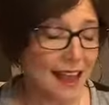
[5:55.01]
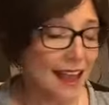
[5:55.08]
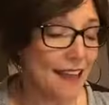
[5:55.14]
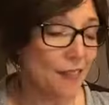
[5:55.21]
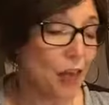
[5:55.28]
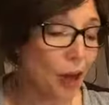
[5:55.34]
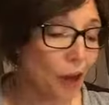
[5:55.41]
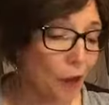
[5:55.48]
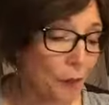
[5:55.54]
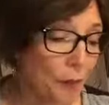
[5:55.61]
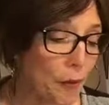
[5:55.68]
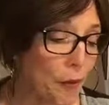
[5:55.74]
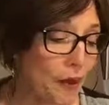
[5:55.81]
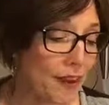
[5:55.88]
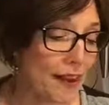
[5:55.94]
And the whole
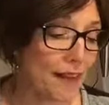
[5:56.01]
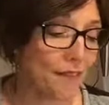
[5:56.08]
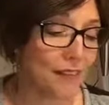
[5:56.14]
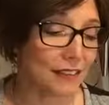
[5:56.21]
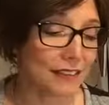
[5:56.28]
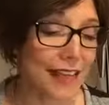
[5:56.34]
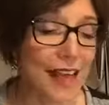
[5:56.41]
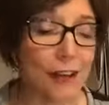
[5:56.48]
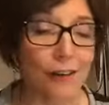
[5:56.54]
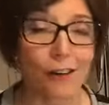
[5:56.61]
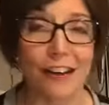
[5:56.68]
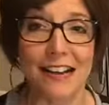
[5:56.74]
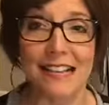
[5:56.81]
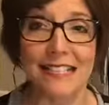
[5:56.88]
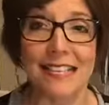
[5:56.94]
point of the letter
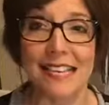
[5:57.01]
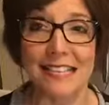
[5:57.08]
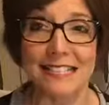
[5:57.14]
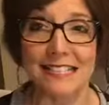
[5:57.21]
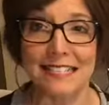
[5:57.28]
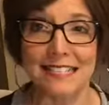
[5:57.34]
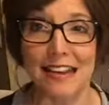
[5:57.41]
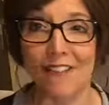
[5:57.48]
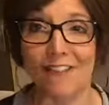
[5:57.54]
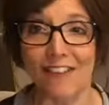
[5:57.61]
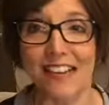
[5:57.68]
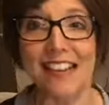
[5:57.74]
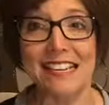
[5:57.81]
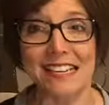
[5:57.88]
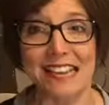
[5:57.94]
is he's
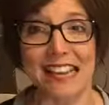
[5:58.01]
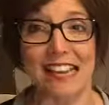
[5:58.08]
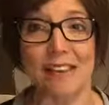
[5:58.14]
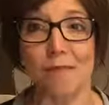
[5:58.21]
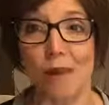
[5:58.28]
defending,